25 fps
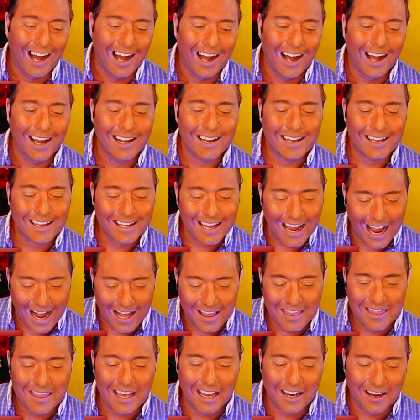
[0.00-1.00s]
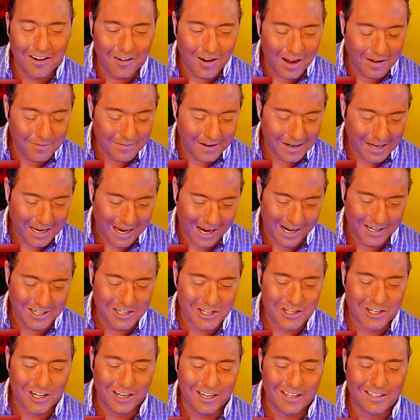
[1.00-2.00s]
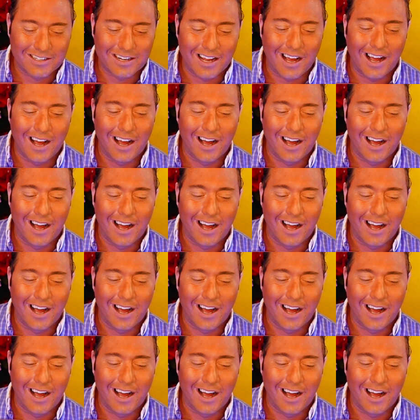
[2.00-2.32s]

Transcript: They go on vacation.